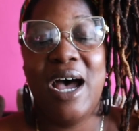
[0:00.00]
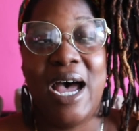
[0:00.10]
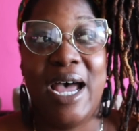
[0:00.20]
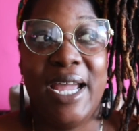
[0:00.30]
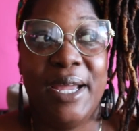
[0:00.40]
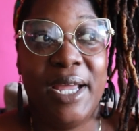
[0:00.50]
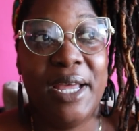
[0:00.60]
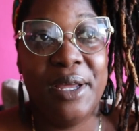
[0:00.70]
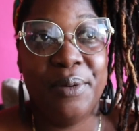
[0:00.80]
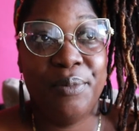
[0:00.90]
I
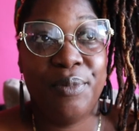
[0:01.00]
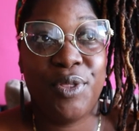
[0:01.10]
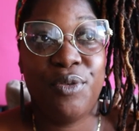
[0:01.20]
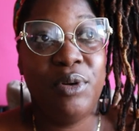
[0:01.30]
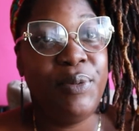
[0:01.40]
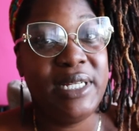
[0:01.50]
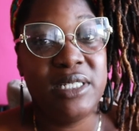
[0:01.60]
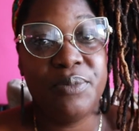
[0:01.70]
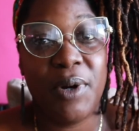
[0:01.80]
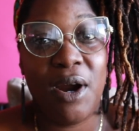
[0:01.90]
am 3
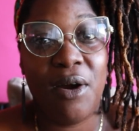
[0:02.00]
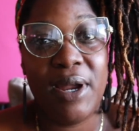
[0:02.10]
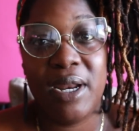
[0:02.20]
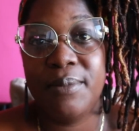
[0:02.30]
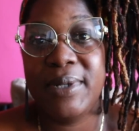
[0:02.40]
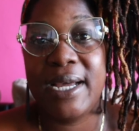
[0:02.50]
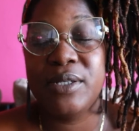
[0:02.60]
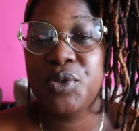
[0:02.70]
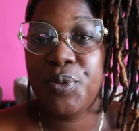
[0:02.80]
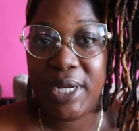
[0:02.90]
weeks tomorrow and I'm
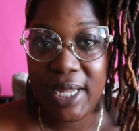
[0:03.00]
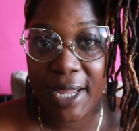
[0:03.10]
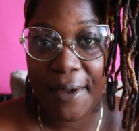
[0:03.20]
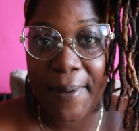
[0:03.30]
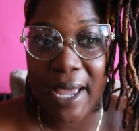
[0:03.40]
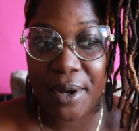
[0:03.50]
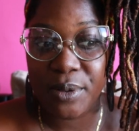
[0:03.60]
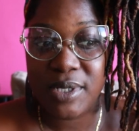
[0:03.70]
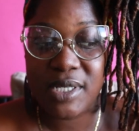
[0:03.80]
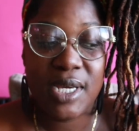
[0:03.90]
down 28
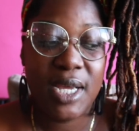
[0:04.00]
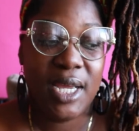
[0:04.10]
pounds.